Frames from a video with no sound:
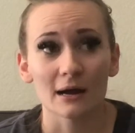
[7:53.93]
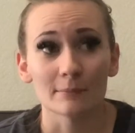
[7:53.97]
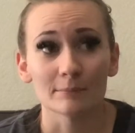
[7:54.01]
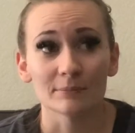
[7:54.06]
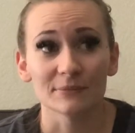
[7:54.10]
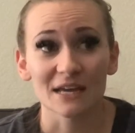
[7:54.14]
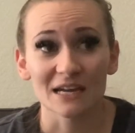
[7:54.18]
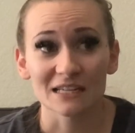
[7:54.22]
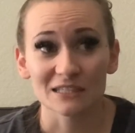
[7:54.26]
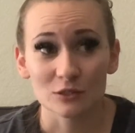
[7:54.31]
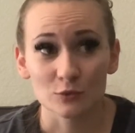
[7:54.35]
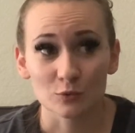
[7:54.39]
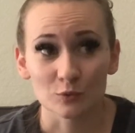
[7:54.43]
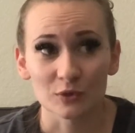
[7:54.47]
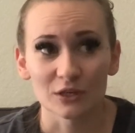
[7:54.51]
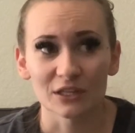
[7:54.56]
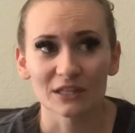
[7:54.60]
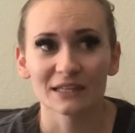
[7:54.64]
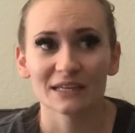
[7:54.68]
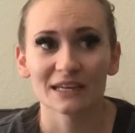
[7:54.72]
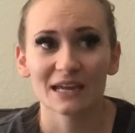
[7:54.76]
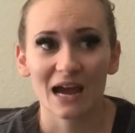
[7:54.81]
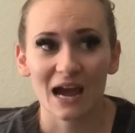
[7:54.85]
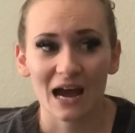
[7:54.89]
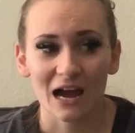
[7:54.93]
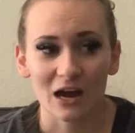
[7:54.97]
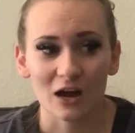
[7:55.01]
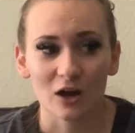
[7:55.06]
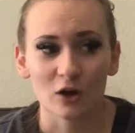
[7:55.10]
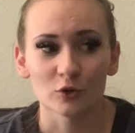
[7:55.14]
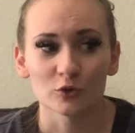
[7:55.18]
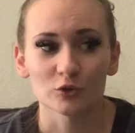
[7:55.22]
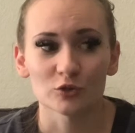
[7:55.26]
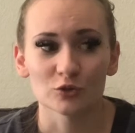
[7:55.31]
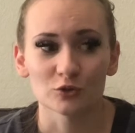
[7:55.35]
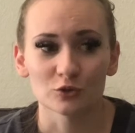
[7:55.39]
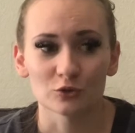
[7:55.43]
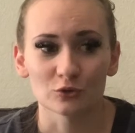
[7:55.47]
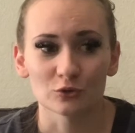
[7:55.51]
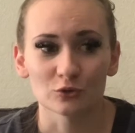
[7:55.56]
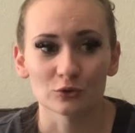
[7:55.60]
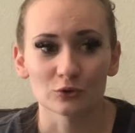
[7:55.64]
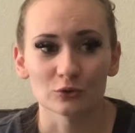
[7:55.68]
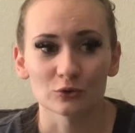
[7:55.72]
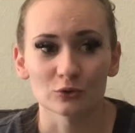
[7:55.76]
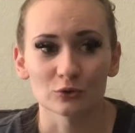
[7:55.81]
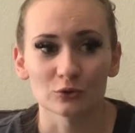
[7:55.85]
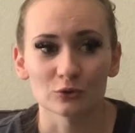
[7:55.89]
That's really how
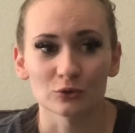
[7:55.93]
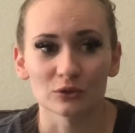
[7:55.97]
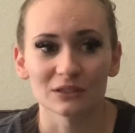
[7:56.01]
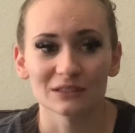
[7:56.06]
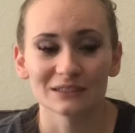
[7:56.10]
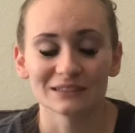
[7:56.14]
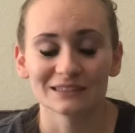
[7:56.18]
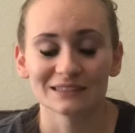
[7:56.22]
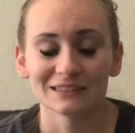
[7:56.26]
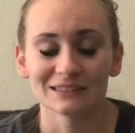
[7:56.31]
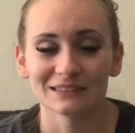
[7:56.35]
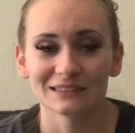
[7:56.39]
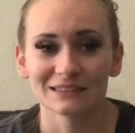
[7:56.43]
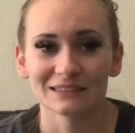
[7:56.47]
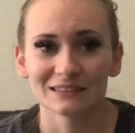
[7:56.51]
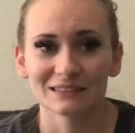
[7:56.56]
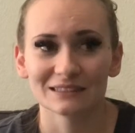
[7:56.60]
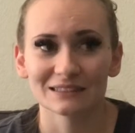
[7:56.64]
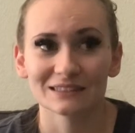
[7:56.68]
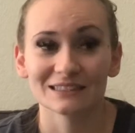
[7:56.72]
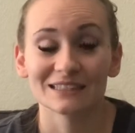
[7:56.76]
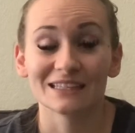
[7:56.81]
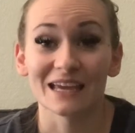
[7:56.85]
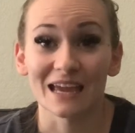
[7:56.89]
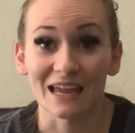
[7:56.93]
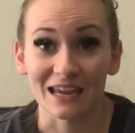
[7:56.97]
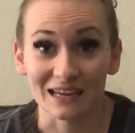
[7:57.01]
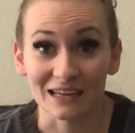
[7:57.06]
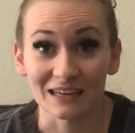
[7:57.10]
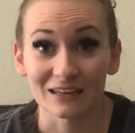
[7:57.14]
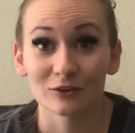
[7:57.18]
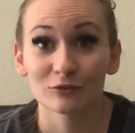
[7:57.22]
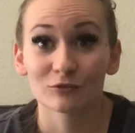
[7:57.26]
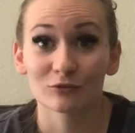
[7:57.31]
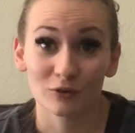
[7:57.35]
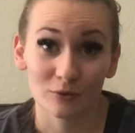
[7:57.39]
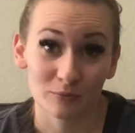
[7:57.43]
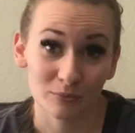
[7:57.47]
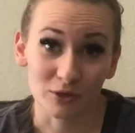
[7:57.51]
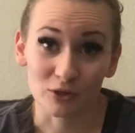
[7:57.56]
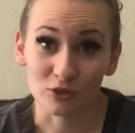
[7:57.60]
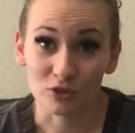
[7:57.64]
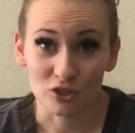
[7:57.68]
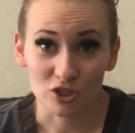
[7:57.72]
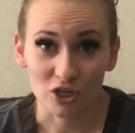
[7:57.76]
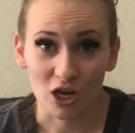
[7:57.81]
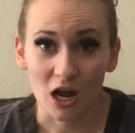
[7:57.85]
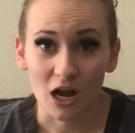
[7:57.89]
you gain from your
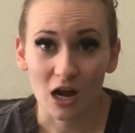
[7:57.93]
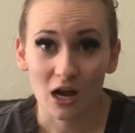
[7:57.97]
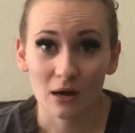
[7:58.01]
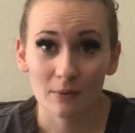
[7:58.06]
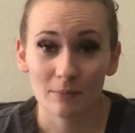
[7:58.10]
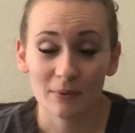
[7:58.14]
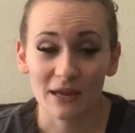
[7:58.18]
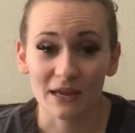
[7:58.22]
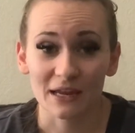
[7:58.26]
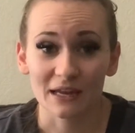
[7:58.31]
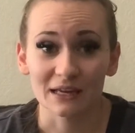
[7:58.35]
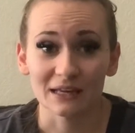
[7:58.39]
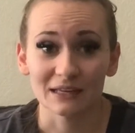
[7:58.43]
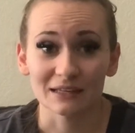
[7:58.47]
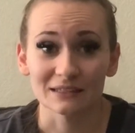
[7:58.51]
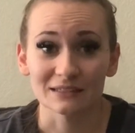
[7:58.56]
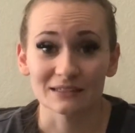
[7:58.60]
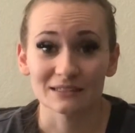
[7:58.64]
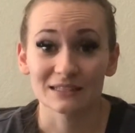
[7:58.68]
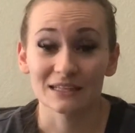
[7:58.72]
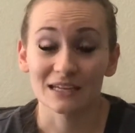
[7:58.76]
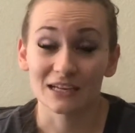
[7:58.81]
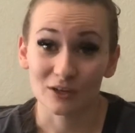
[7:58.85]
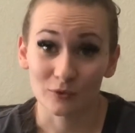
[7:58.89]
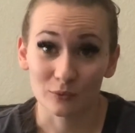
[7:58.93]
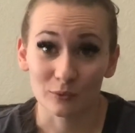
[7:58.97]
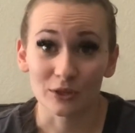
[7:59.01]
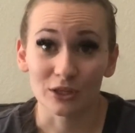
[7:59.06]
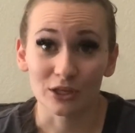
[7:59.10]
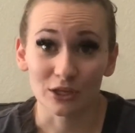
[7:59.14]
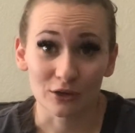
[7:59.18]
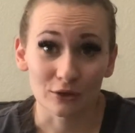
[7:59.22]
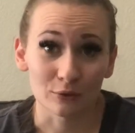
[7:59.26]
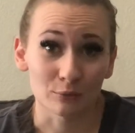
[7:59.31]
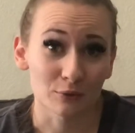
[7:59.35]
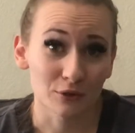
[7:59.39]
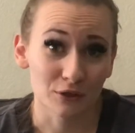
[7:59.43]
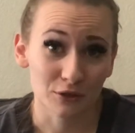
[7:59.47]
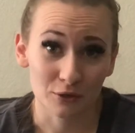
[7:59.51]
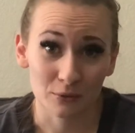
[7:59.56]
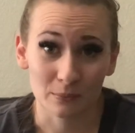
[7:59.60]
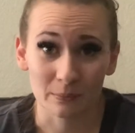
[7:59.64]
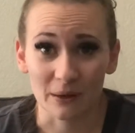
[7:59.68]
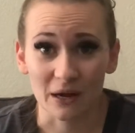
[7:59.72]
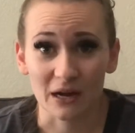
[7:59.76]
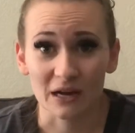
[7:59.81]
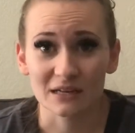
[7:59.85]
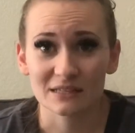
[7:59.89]
job and get really good with your
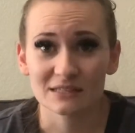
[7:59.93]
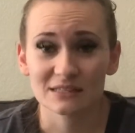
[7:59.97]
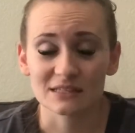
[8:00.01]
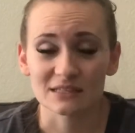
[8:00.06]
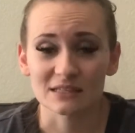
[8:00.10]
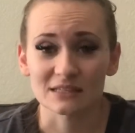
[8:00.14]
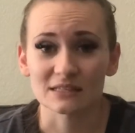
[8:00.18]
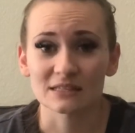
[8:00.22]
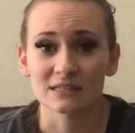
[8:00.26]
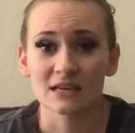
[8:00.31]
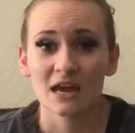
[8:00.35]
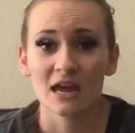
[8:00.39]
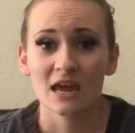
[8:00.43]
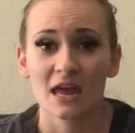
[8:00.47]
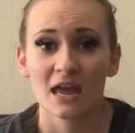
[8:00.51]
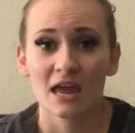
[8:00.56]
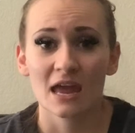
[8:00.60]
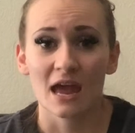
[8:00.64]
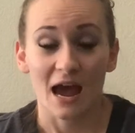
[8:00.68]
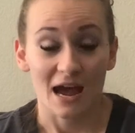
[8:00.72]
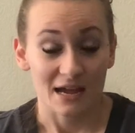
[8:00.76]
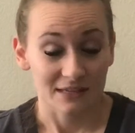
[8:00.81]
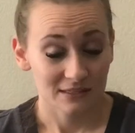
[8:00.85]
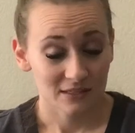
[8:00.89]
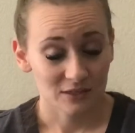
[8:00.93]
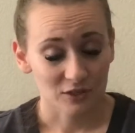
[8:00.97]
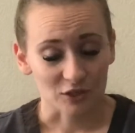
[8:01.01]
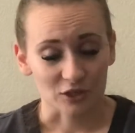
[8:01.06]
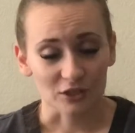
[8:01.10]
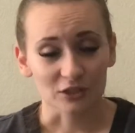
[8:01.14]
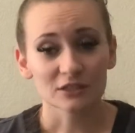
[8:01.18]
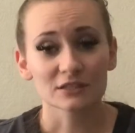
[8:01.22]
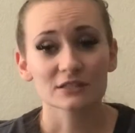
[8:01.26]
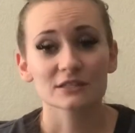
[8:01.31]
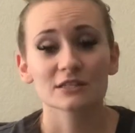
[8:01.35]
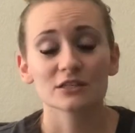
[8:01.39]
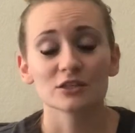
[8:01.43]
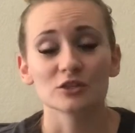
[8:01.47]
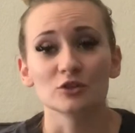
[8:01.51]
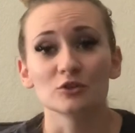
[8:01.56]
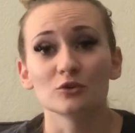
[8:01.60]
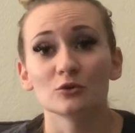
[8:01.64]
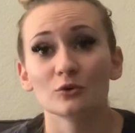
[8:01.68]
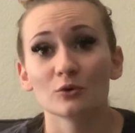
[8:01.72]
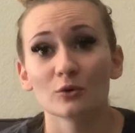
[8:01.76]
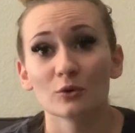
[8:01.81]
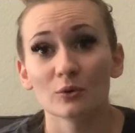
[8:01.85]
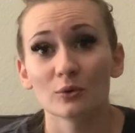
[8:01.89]
boss, is as a nurse,
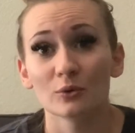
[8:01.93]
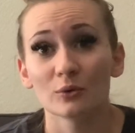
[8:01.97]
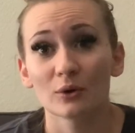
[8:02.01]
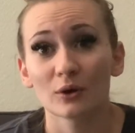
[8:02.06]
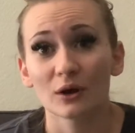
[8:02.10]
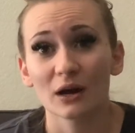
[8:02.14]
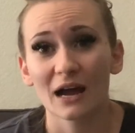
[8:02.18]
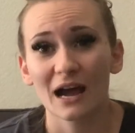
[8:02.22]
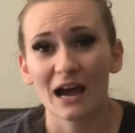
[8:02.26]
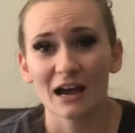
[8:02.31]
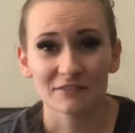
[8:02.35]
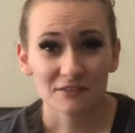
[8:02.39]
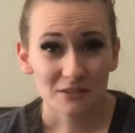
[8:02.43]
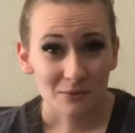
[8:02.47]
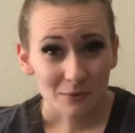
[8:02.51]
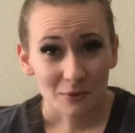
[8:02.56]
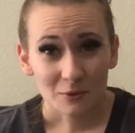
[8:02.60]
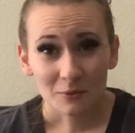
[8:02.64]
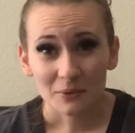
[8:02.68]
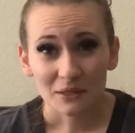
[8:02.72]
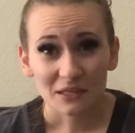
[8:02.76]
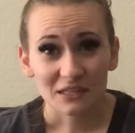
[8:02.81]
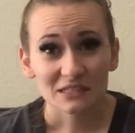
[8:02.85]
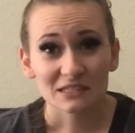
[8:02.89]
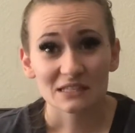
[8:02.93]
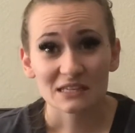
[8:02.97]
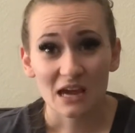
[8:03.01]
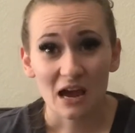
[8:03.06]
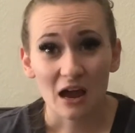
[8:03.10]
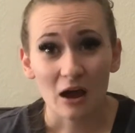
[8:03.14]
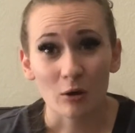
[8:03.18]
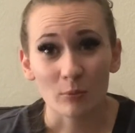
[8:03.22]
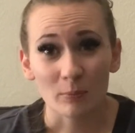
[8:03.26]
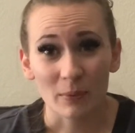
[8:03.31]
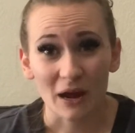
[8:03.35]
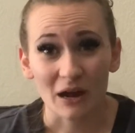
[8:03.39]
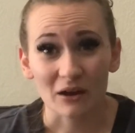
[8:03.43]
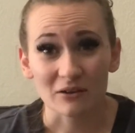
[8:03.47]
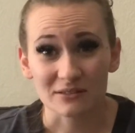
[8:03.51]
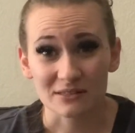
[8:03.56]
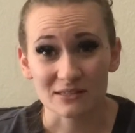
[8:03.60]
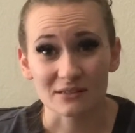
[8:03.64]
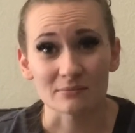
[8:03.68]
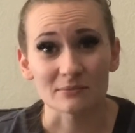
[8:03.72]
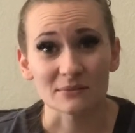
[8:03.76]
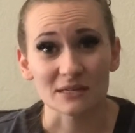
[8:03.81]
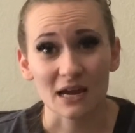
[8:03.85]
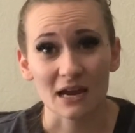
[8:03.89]
you have to be willing to help out
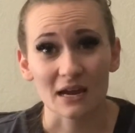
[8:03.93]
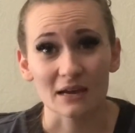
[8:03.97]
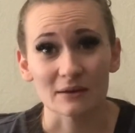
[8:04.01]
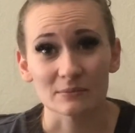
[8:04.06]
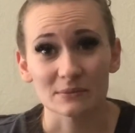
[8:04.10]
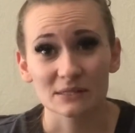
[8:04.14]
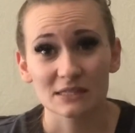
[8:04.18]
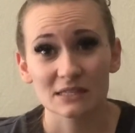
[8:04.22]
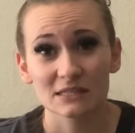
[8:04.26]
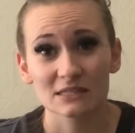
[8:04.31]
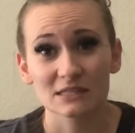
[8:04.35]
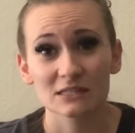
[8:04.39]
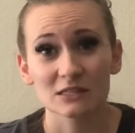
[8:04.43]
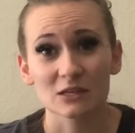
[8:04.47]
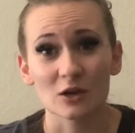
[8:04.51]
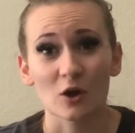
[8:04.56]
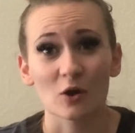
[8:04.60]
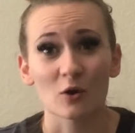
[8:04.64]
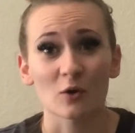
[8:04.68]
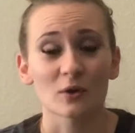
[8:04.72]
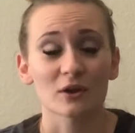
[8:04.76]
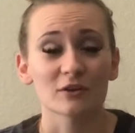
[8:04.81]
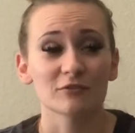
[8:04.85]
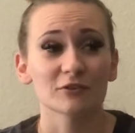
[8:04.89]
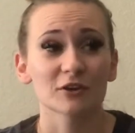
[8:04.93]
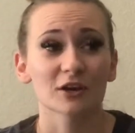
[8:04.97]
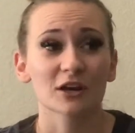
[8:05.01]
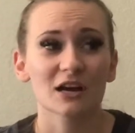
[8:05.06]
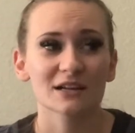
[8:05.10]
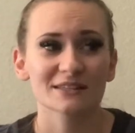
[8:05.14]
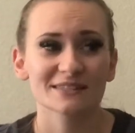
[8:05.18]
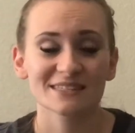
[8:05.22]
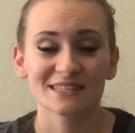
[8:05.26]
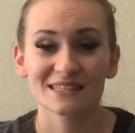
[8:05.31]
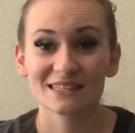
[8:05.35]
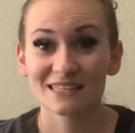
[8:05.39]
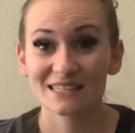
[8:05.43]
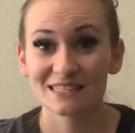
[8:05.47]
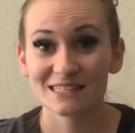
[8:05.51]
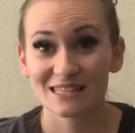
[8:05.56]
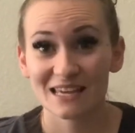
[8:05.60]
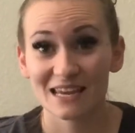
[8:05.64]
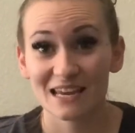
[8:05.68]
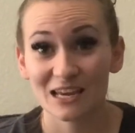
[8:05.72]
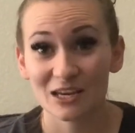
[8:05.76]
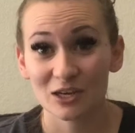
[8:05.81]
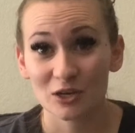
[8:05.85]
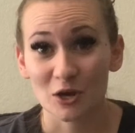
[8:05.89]
sometimes. So if you're constantly
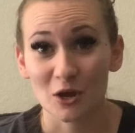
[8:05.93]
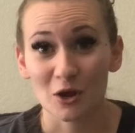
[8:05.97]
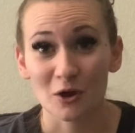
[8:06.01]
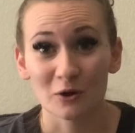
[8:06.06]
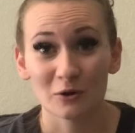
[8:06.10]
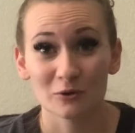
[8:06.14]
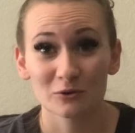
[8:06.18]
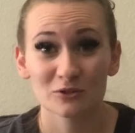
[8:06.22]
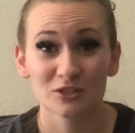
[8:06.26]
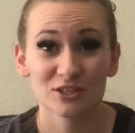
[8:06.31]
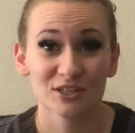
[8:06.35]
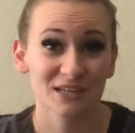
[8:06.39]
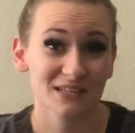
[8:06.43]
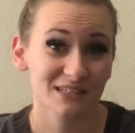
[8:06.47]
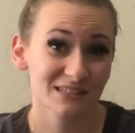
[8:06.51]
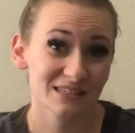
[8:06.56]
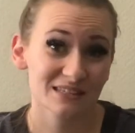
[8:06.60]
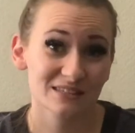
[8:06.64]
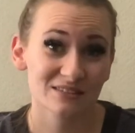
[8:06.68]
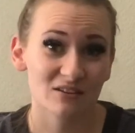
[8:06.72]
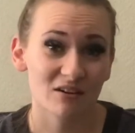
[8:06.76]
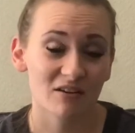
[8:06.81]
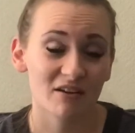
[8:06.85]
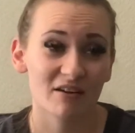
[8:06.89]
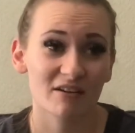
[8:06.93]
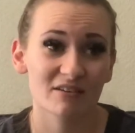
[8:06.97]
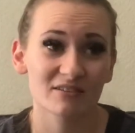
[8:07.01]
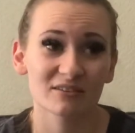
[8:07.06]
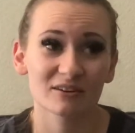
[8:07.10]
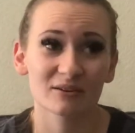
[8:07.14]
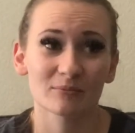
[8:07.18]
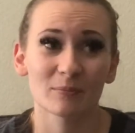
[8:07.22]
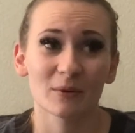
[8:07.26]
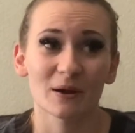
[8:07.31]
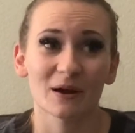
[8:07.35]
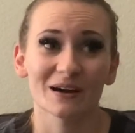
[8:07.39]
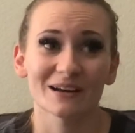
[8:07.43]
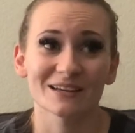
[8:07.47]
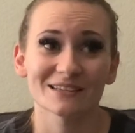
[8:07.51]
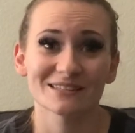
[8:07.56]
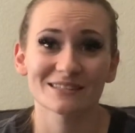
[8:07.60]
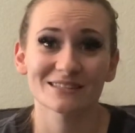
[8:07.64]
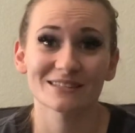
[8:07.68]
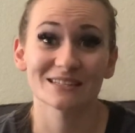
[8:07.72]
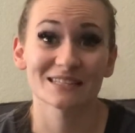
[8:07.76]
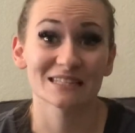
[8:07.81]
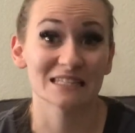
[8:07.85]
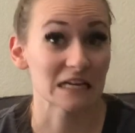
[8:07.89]
saying no, chances are your
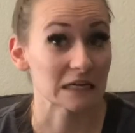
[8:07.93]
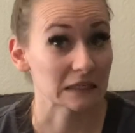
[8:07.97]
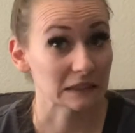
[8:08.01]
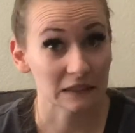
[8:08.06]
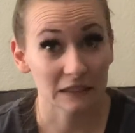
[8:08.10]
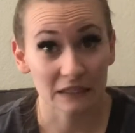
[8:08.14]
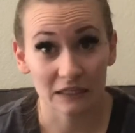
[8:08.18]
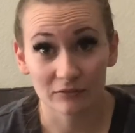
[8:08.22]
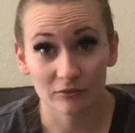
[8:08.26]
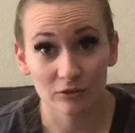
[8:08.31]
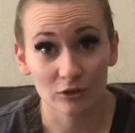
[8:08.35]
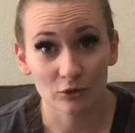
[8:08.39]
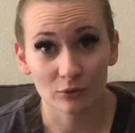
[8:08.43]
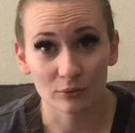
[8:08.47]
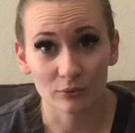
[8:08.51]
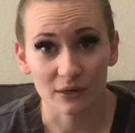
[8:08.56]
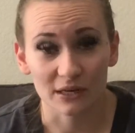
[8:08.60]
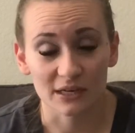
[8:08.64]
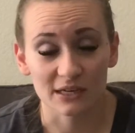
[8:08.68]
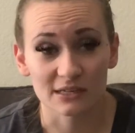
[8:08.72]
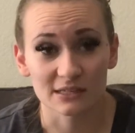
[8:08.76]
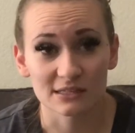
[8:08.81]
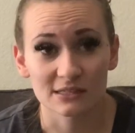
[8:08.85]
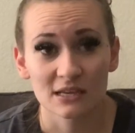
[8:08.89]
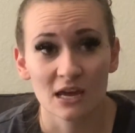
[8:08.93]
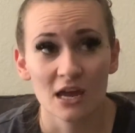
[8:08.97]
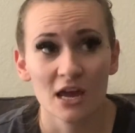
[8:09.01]
boss is not going to give you a raise.